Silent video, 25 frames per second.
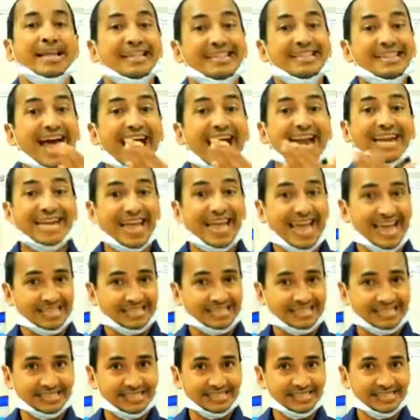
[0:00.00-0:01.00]
In that
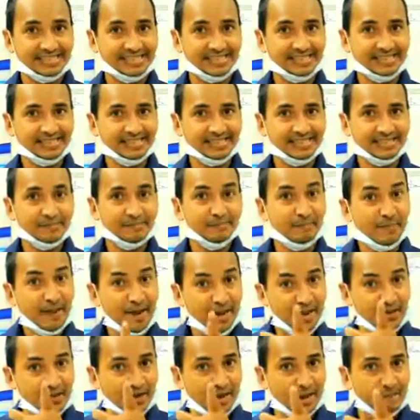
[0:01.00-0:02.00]
case,
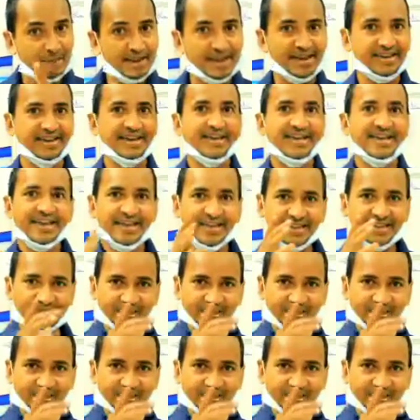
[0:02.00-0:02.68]
phentolamine